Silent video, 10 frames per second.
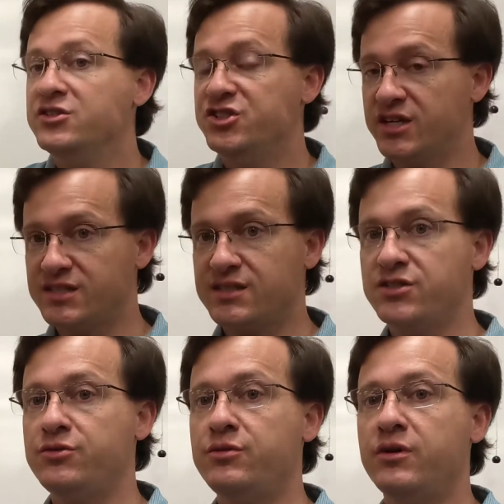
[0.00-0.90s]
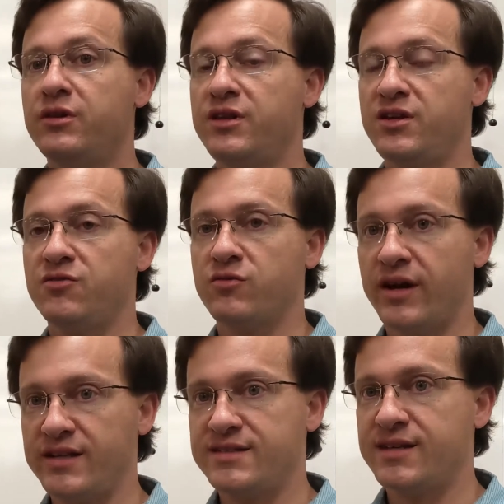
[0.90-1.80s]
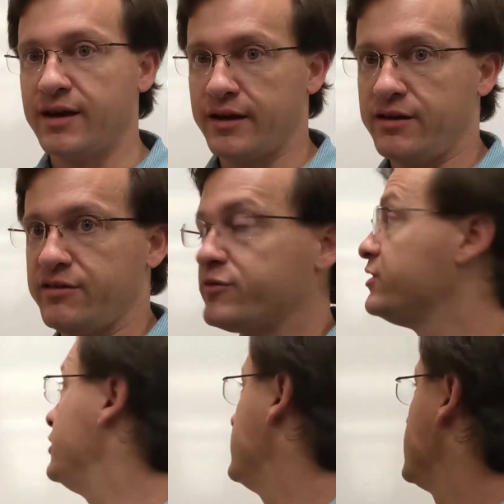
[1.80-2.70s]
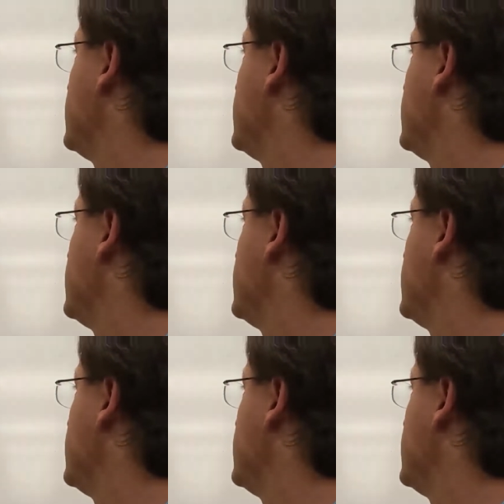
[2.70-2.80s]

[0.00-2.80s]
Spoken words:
just to the right side of the note,